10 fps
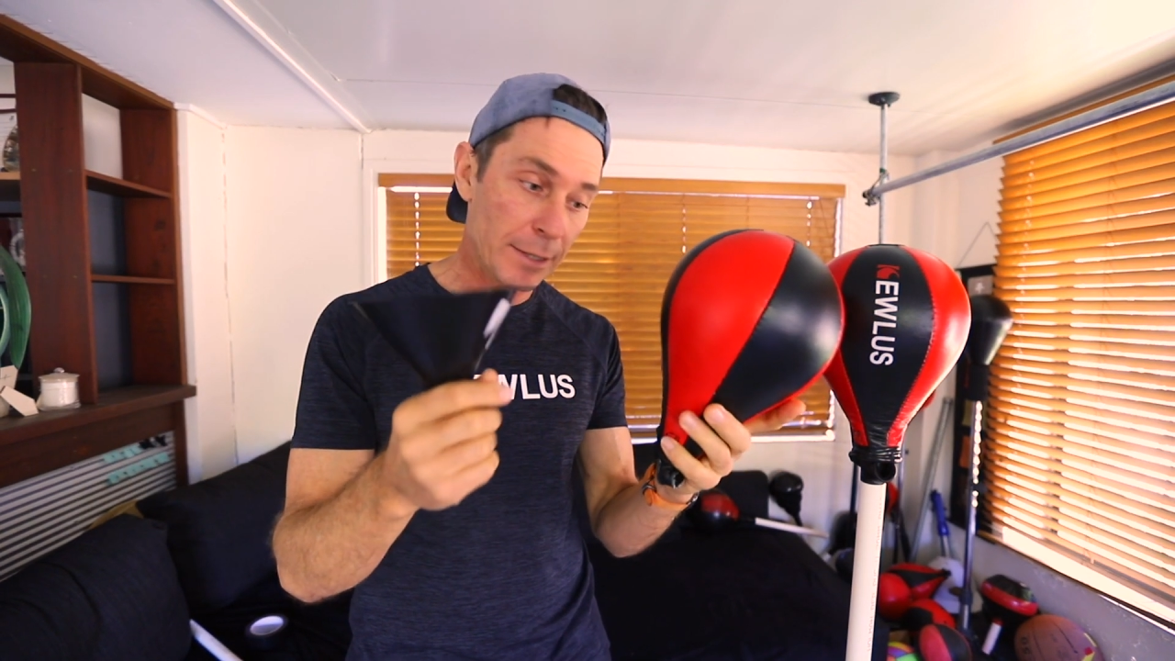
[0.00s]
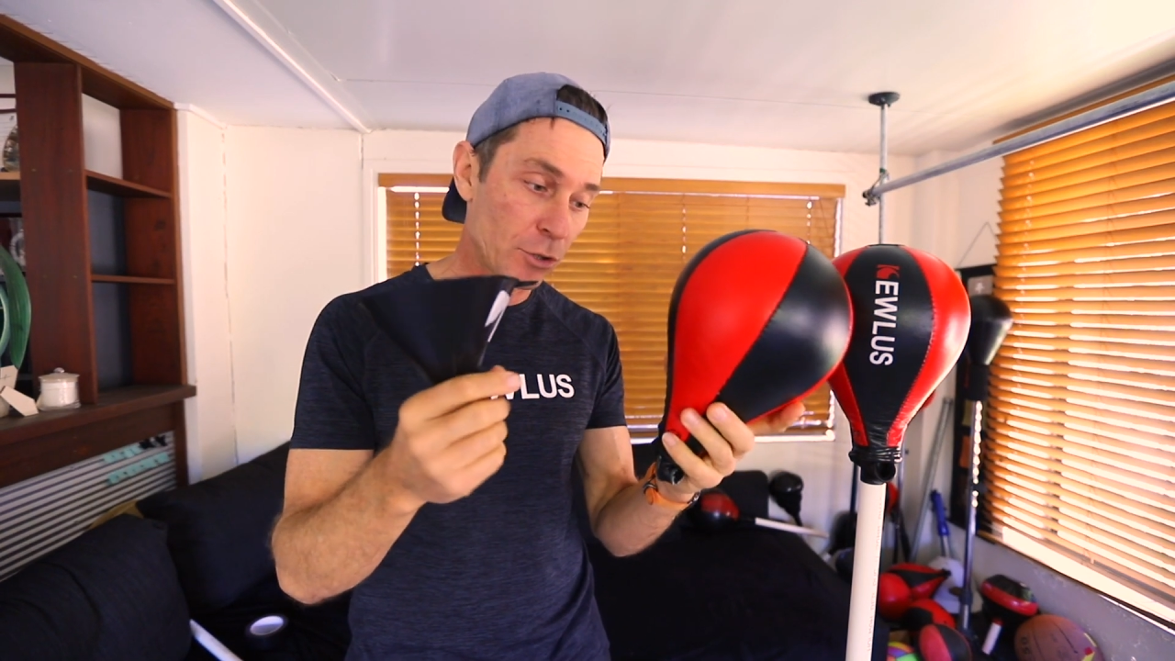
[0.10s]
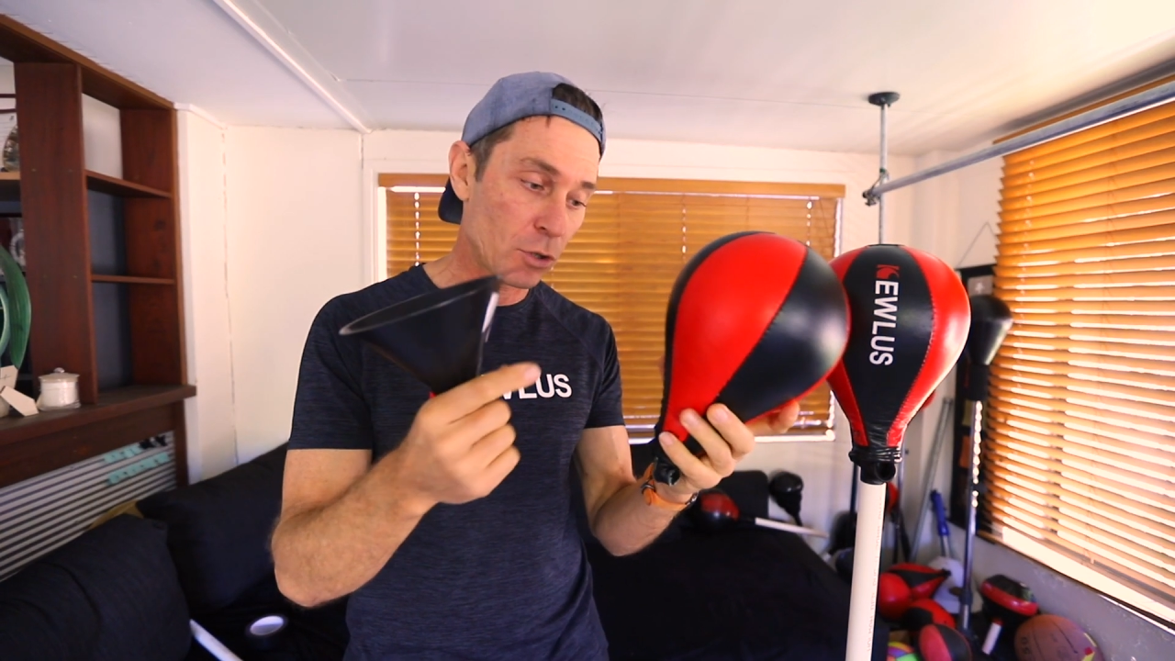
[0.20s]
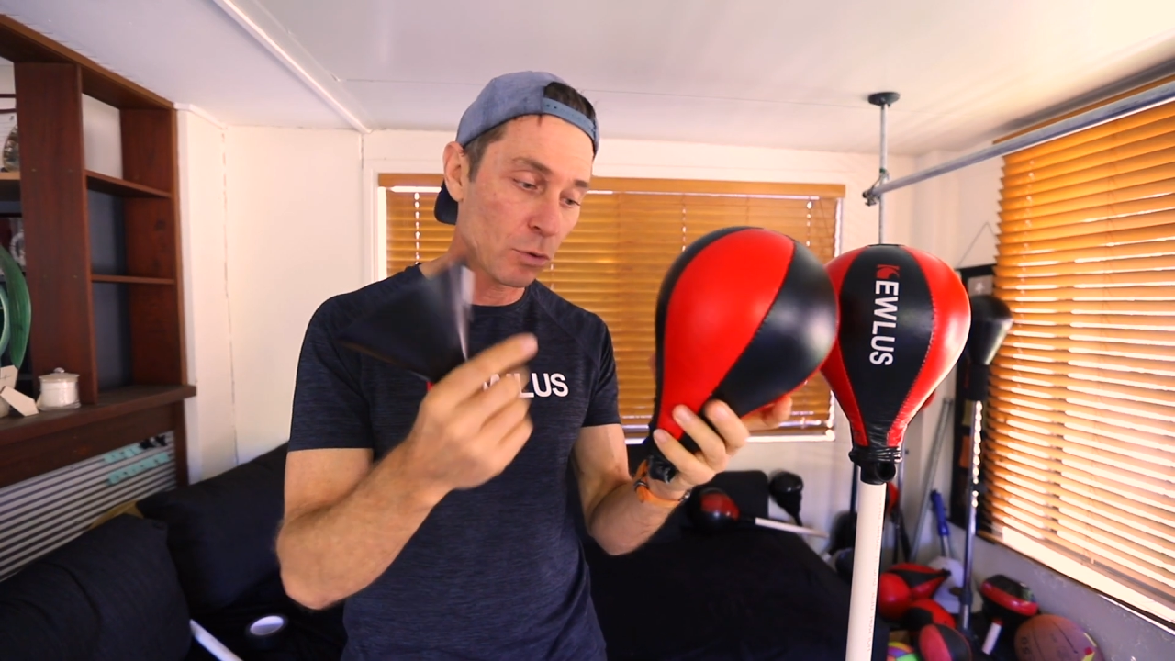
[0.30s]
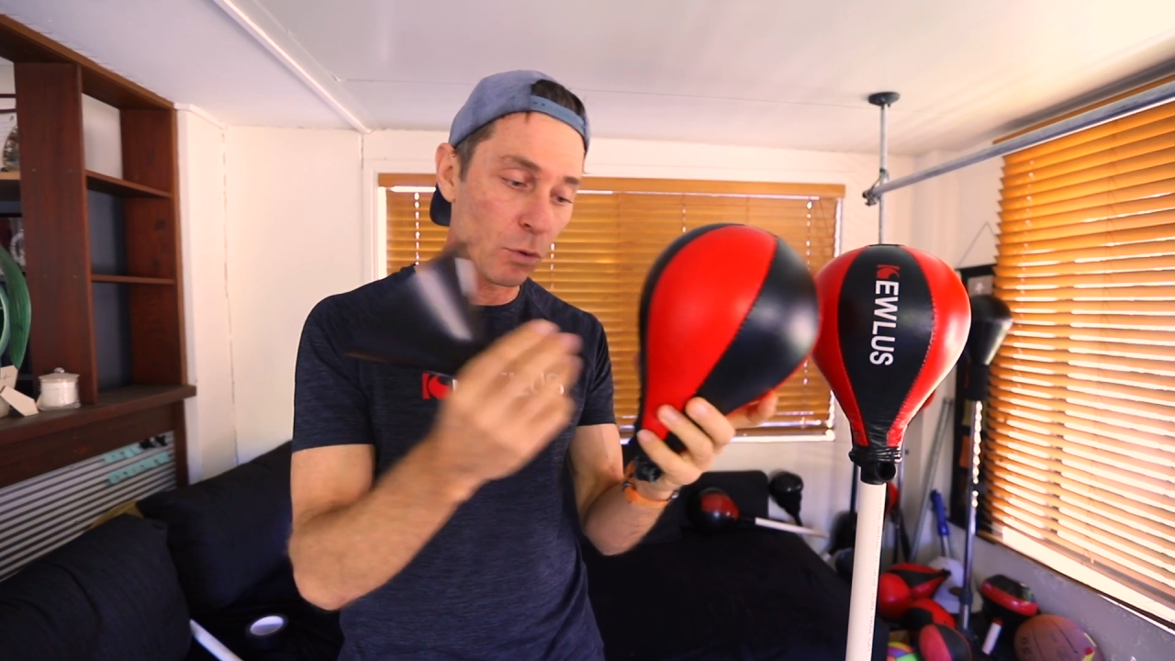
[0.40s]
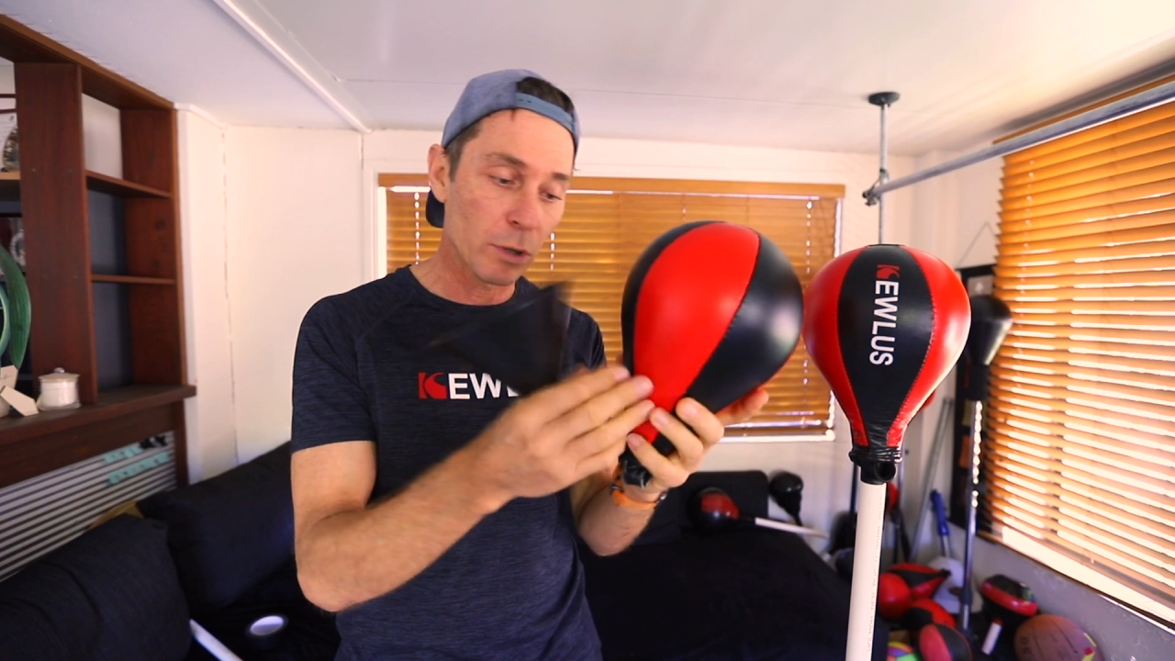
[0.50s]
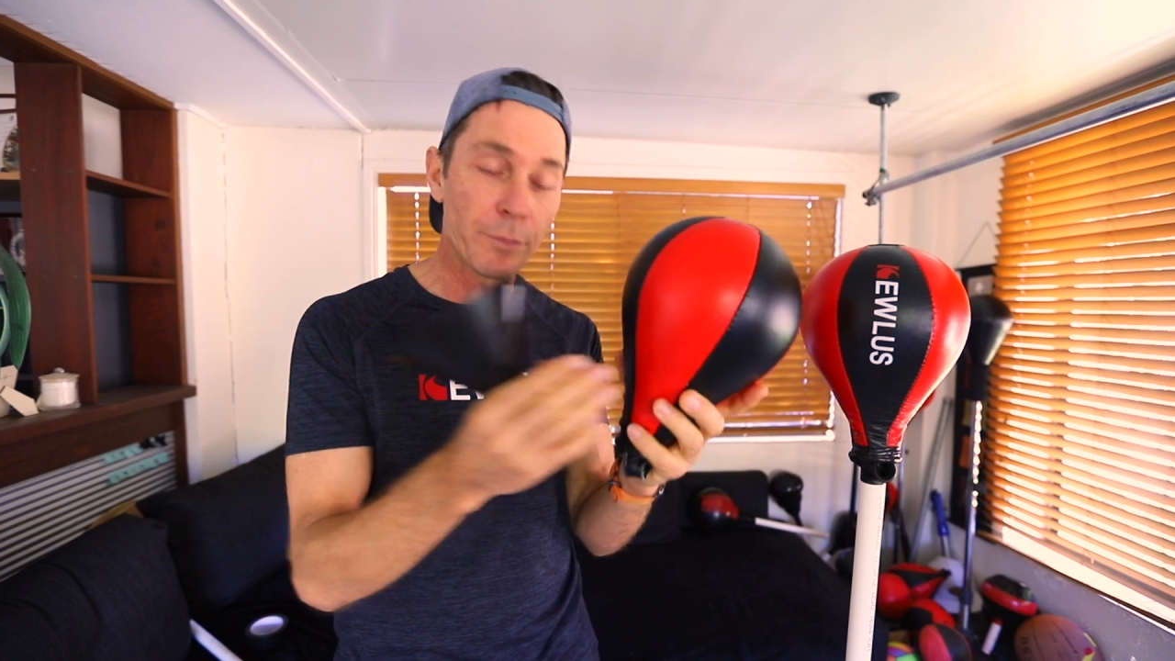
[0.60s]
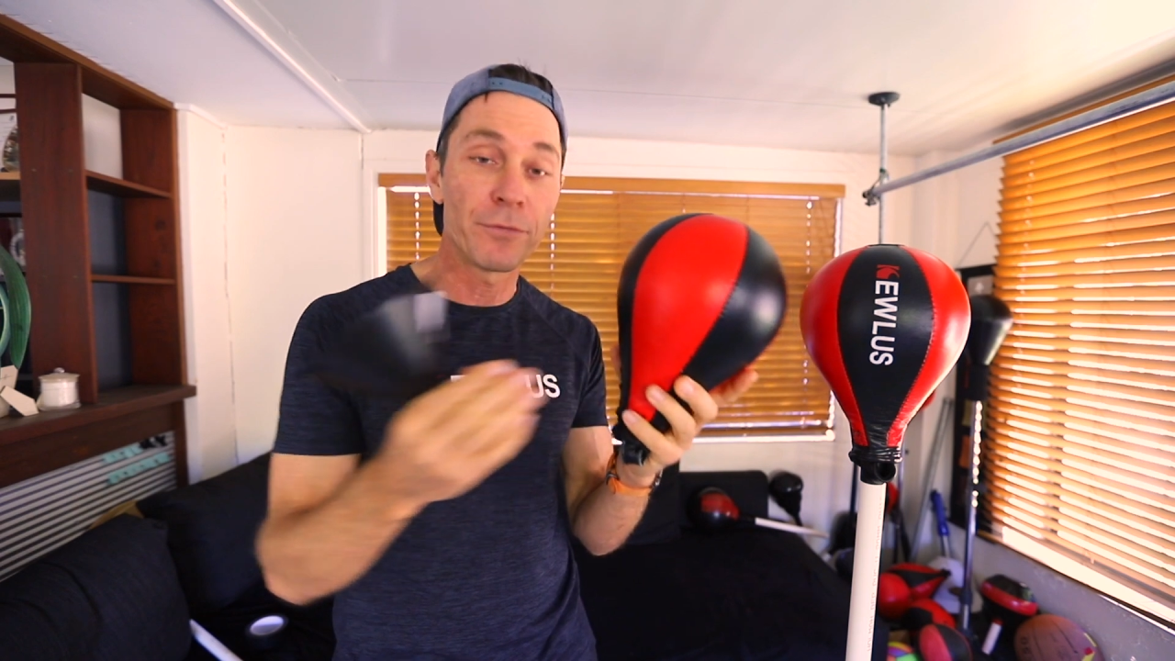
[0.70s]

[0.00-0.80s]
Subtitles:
install it,